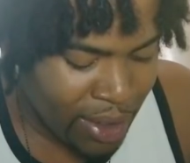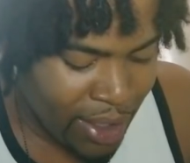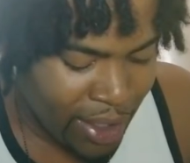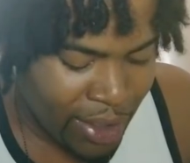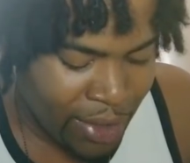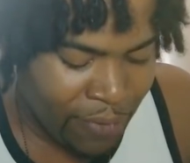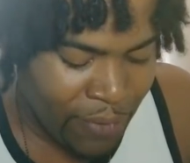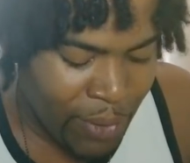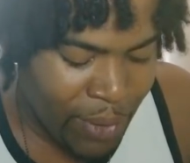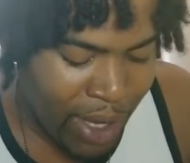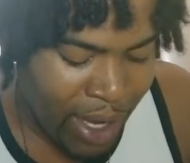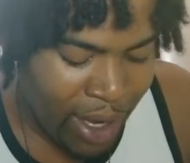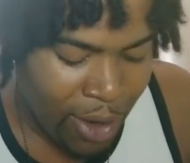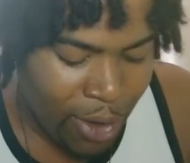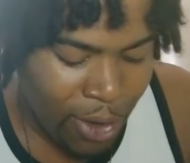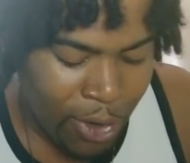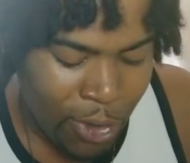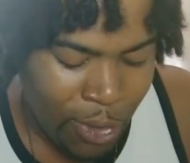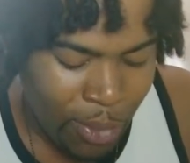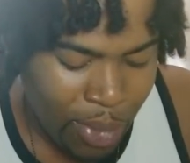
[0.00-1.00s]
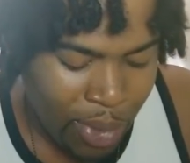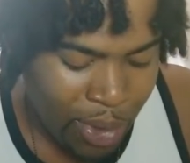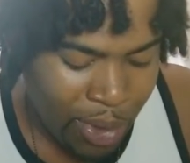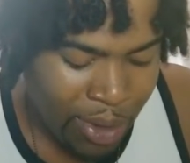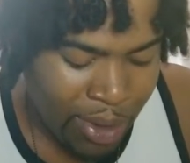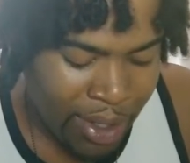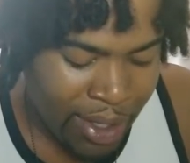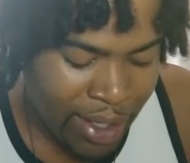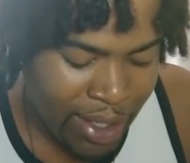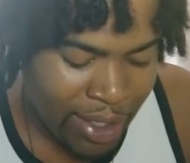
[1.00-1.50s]
If you are
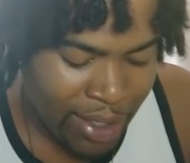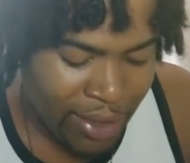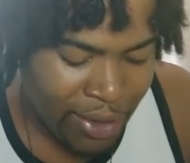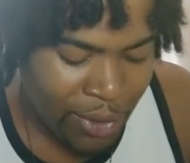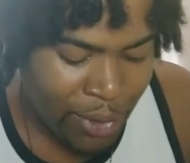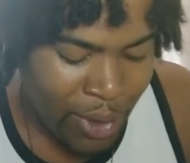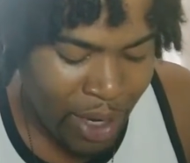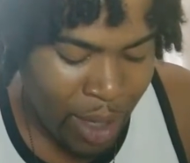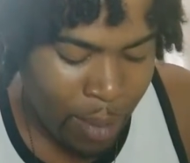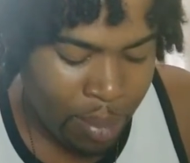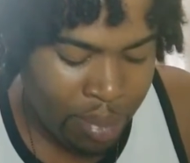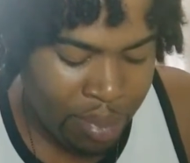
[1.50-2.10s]
homeboy, you are